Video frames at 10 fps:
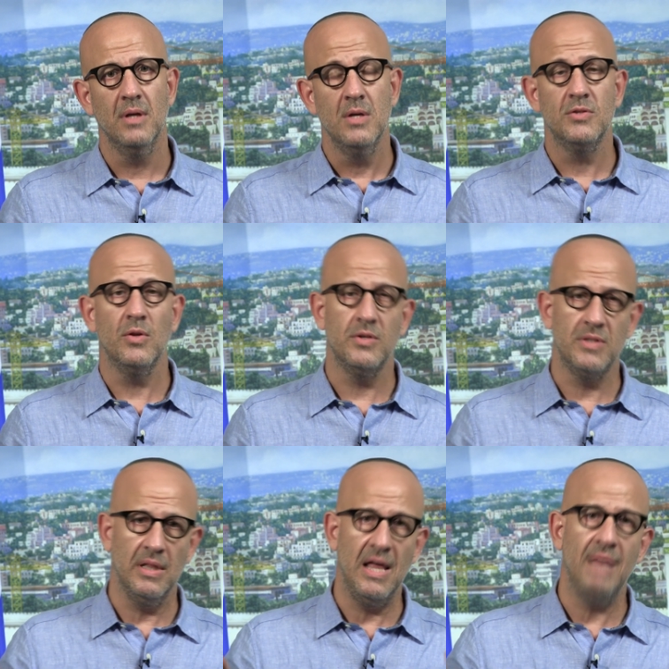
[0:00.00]
So there's
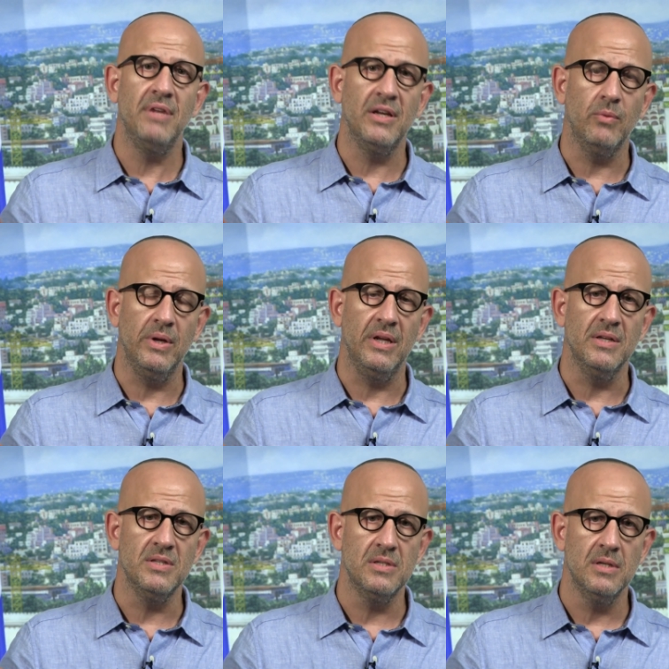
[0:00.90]
11
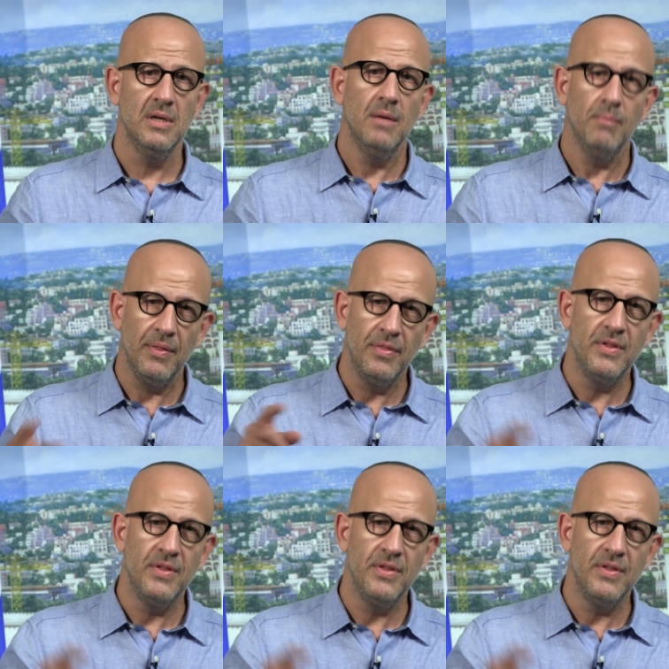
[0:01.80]
ingredients, but